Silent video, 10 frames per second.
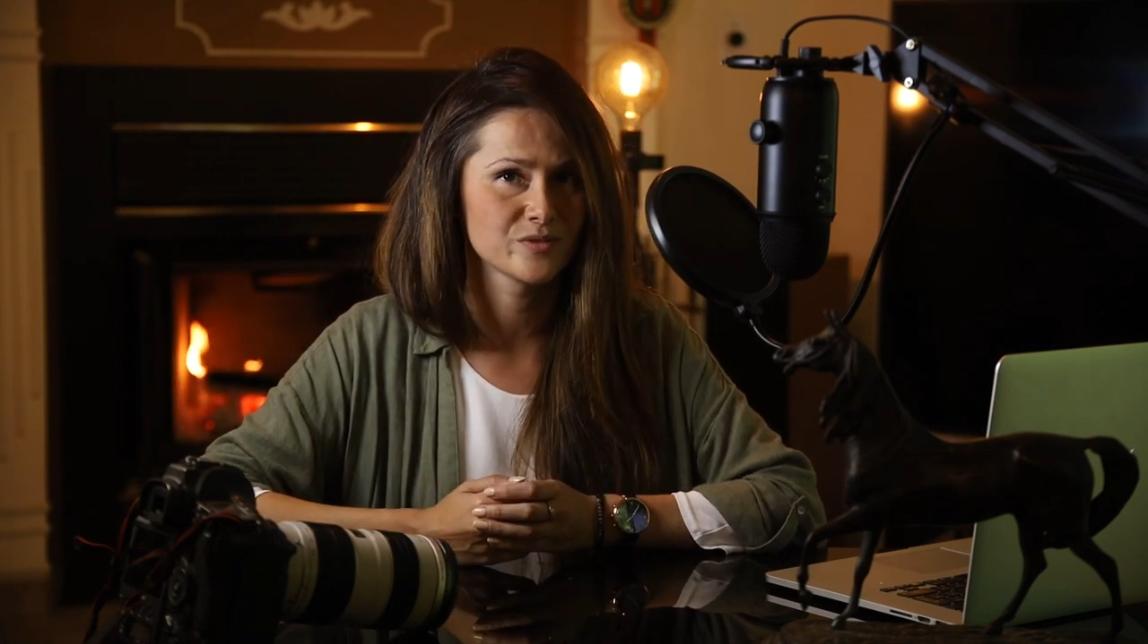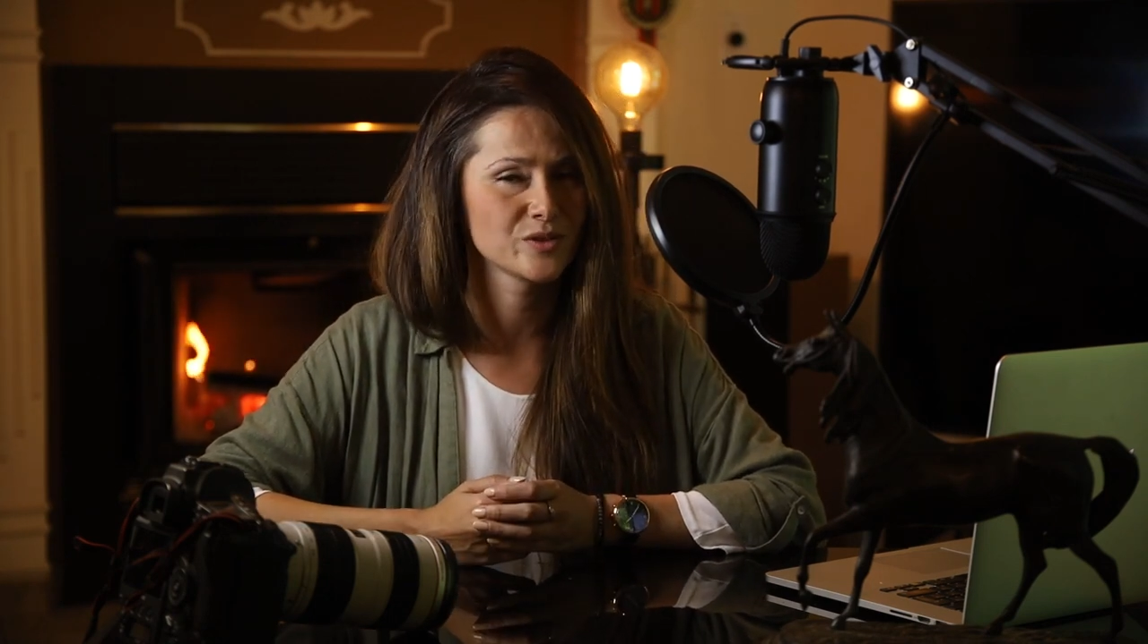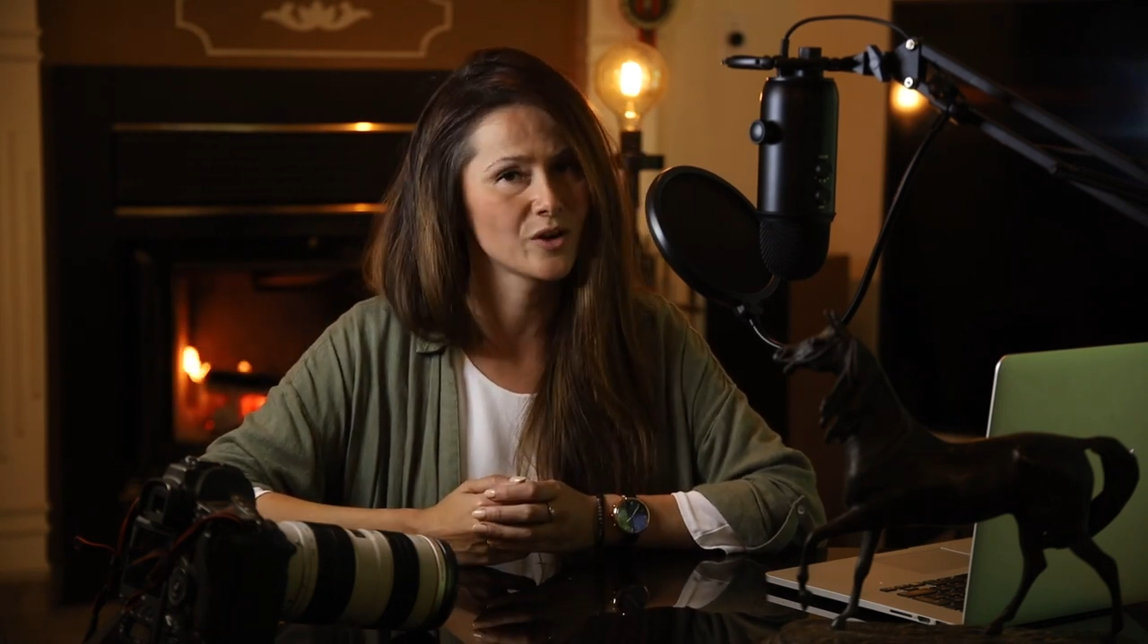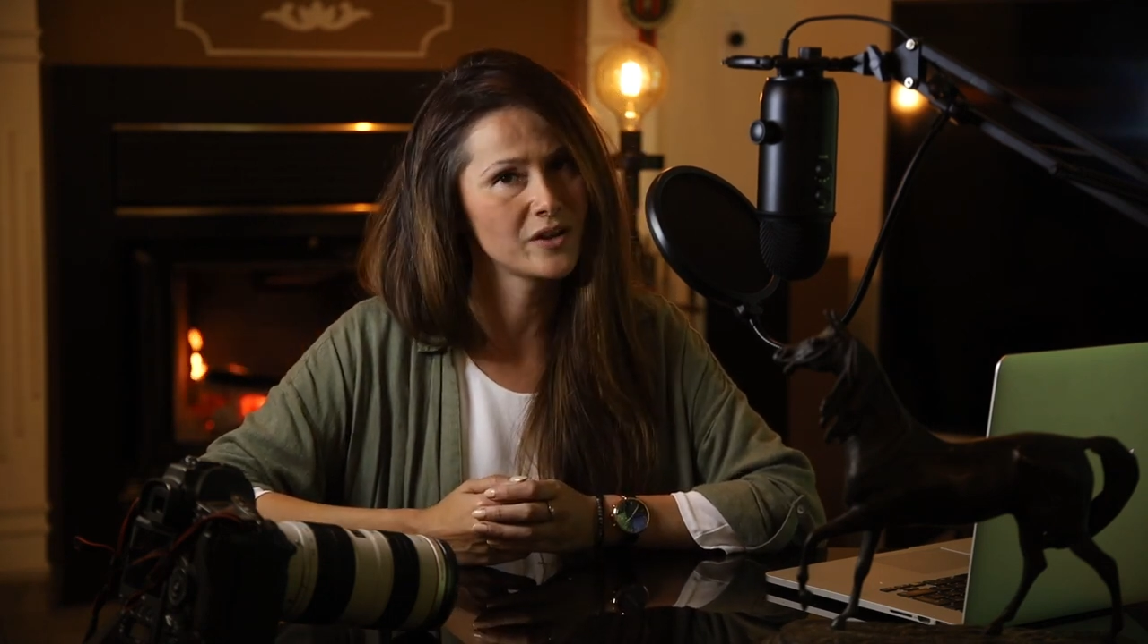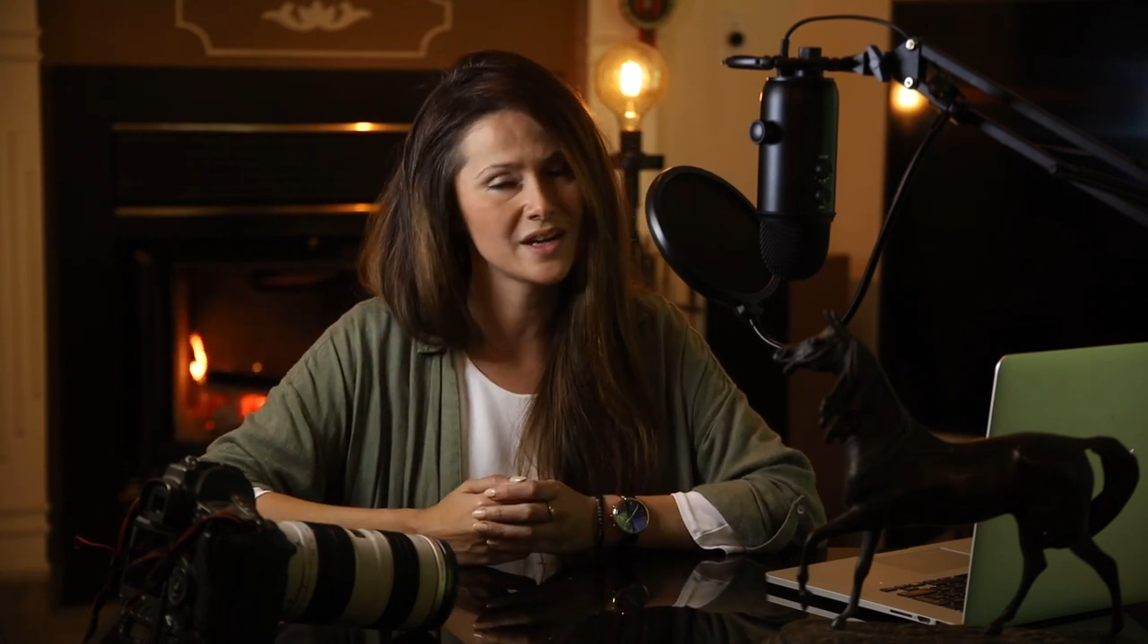
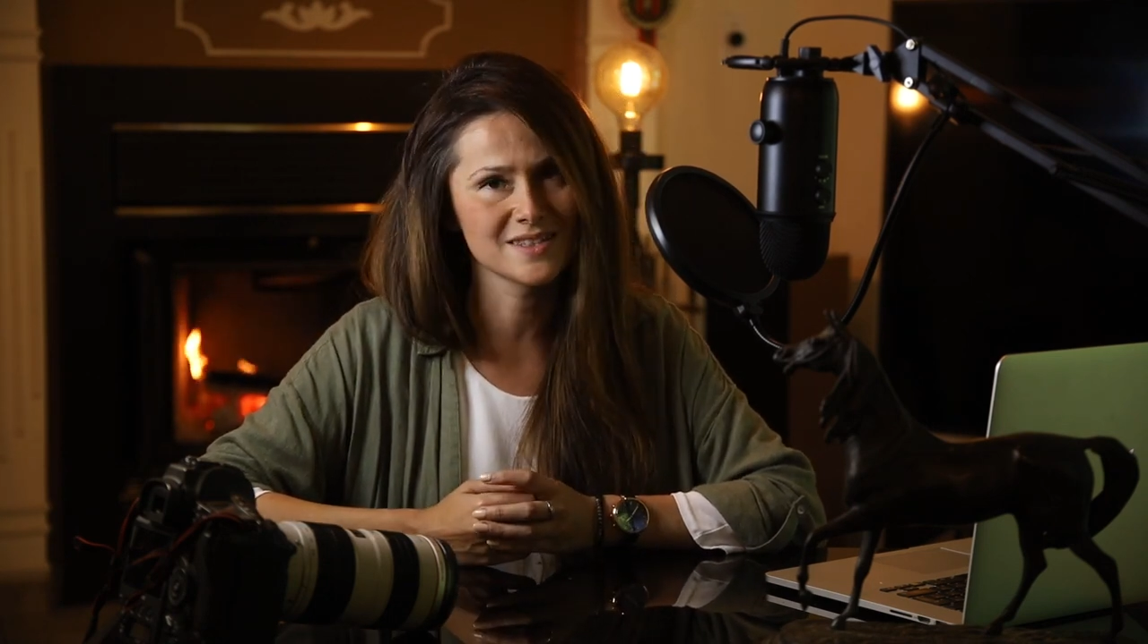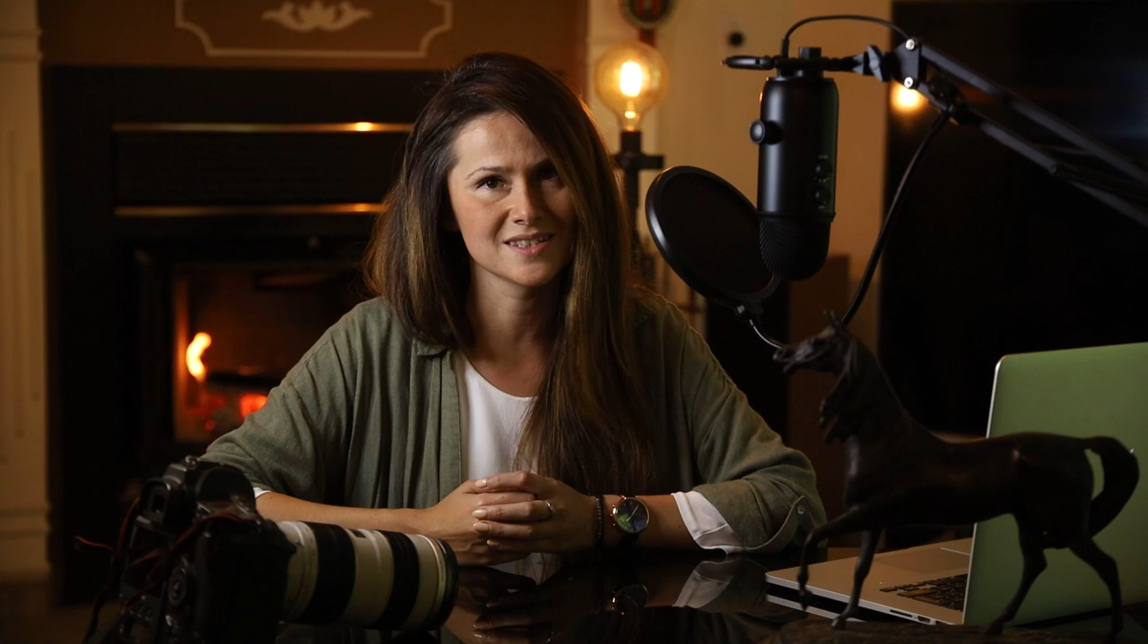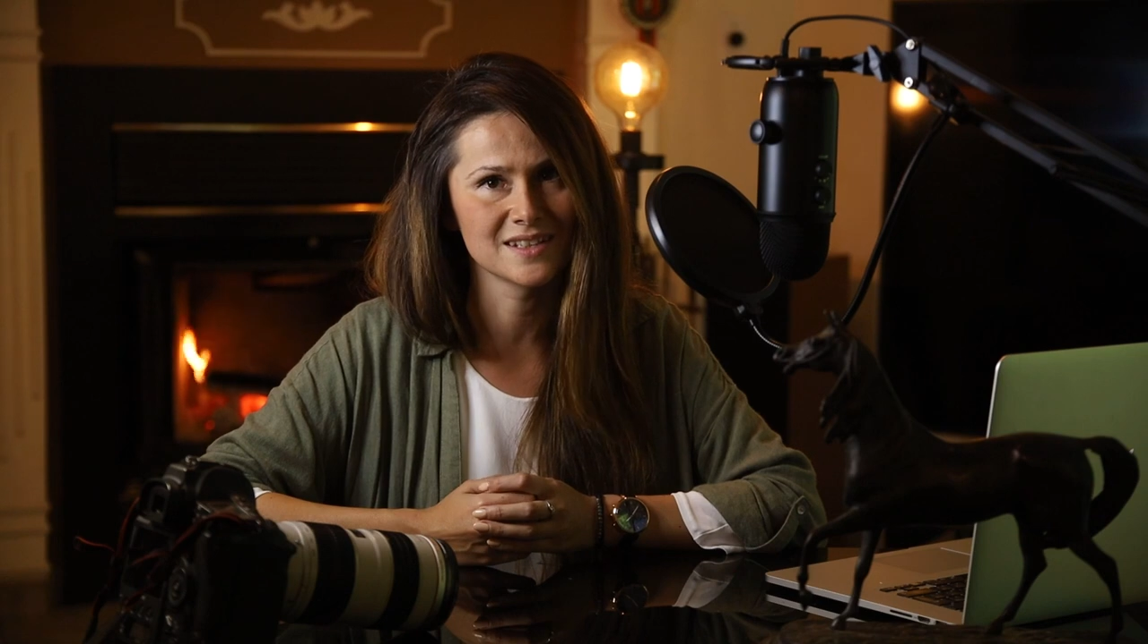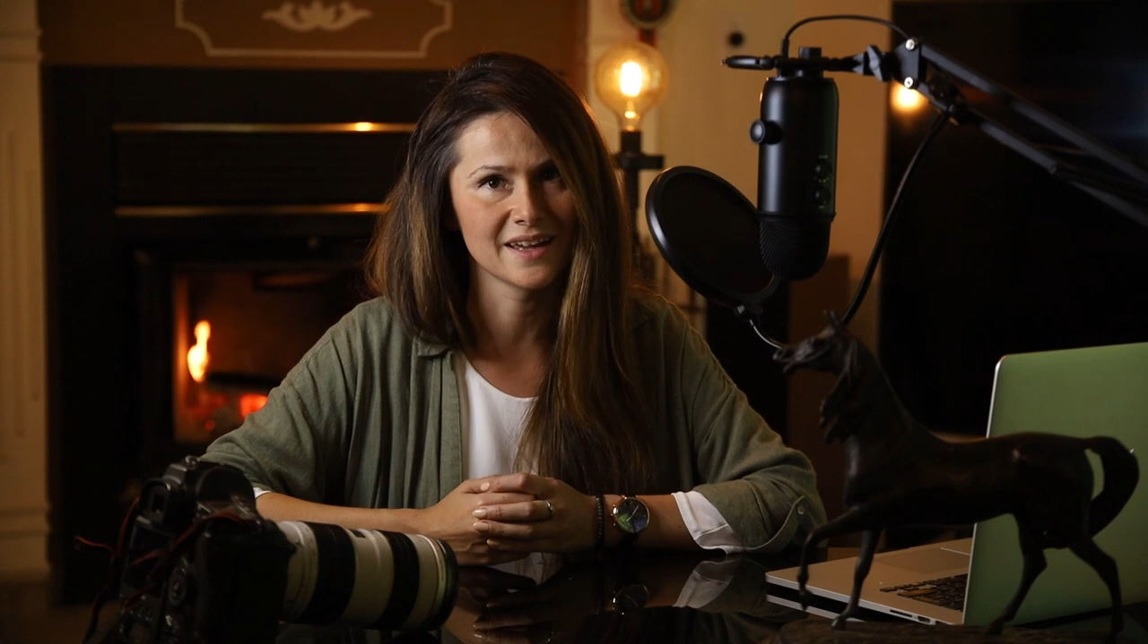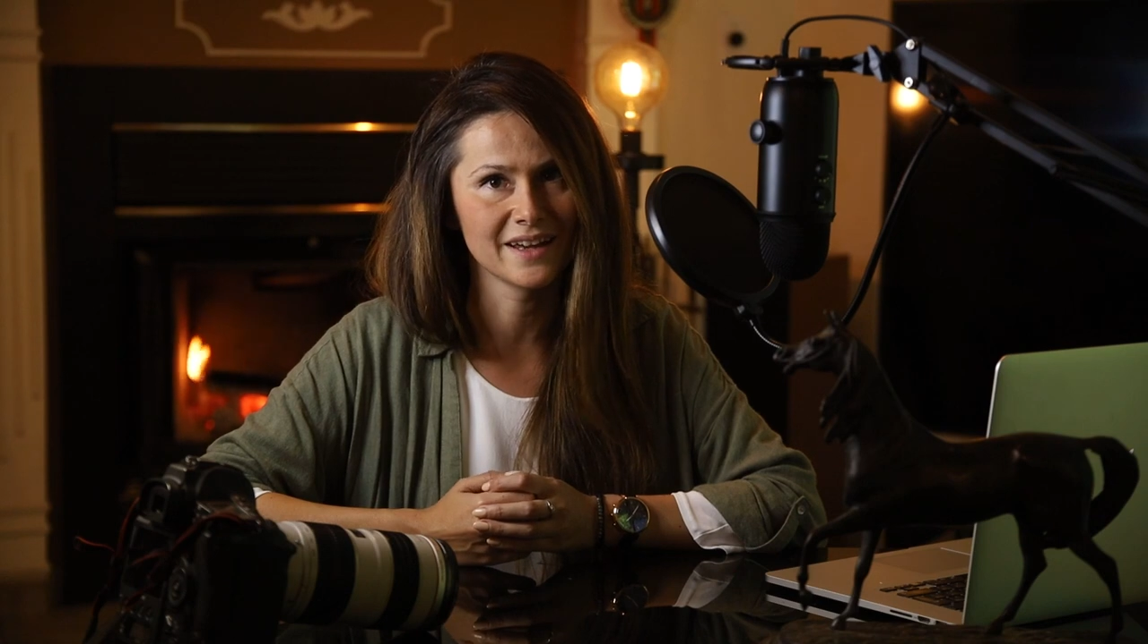don't
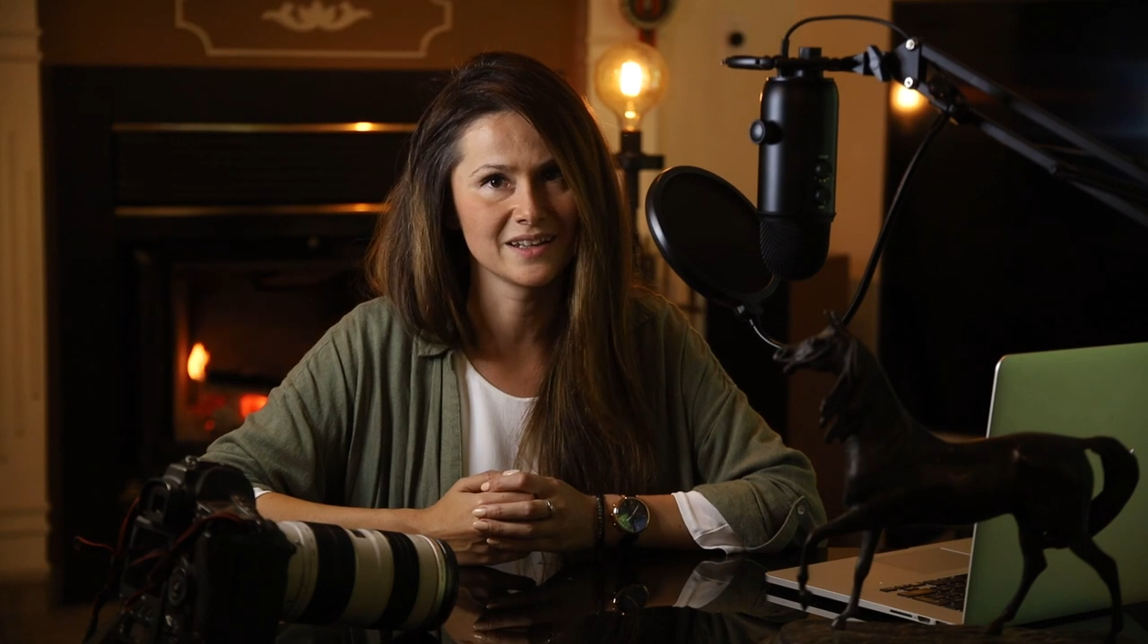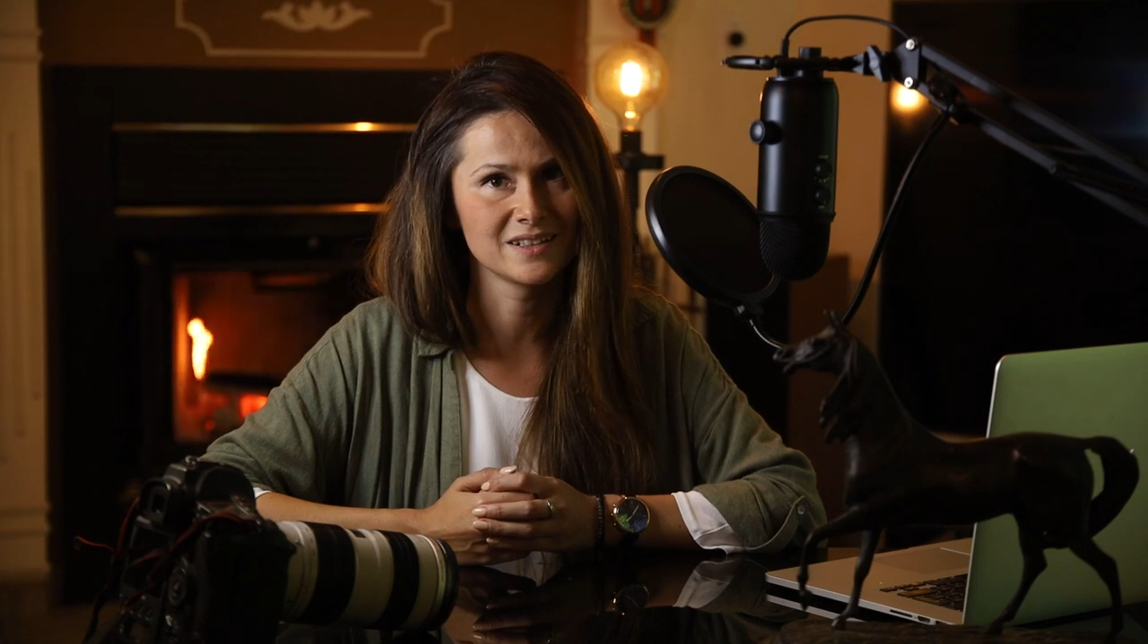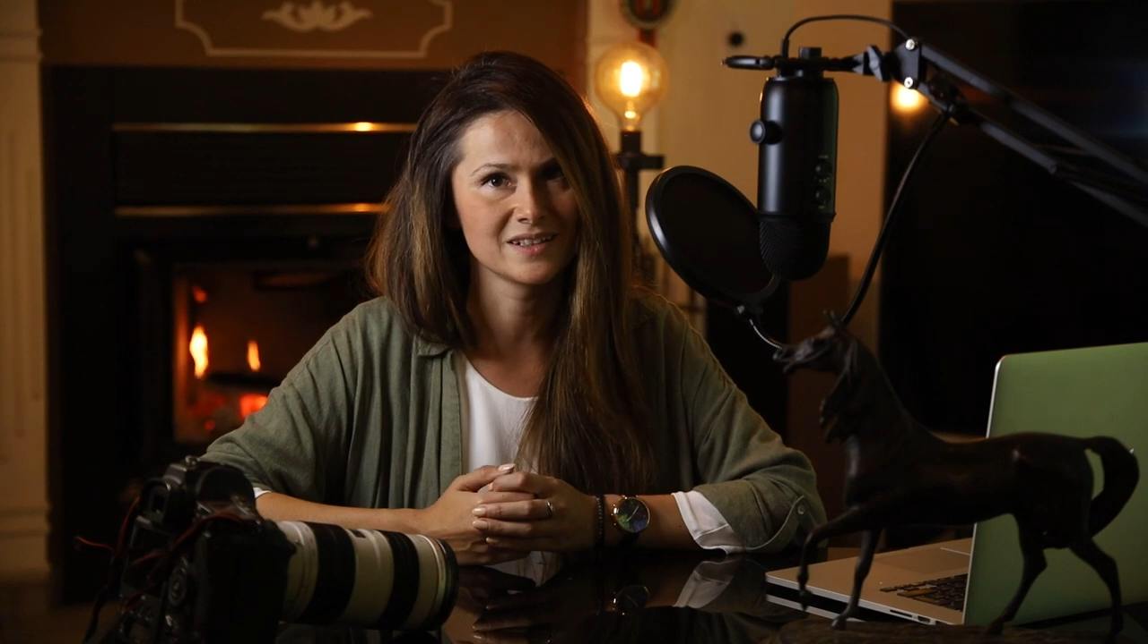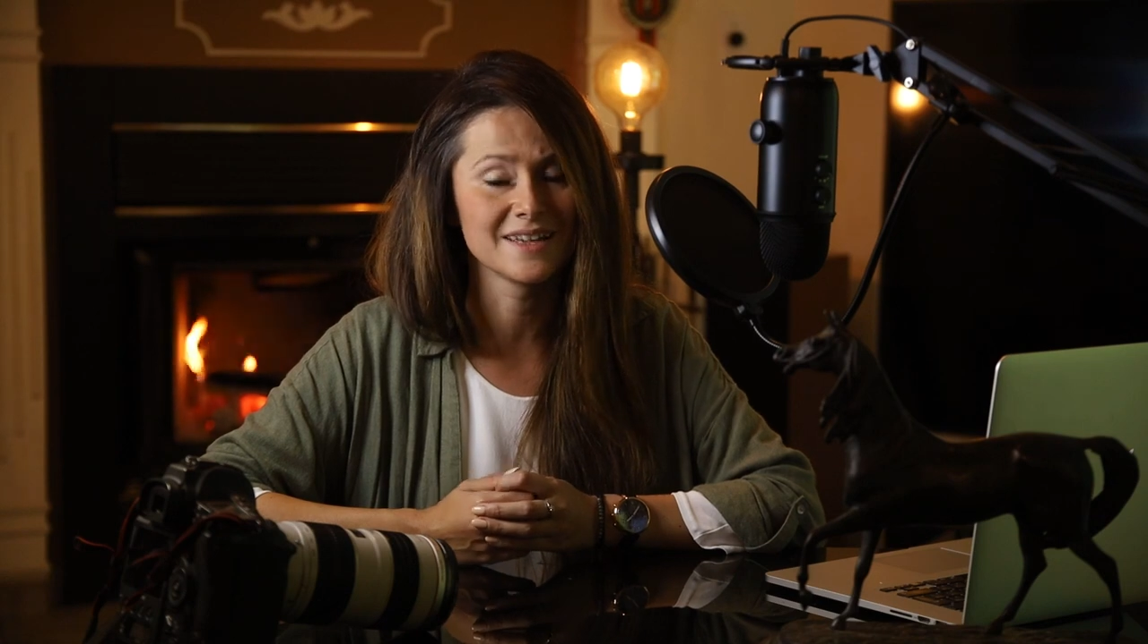hesitate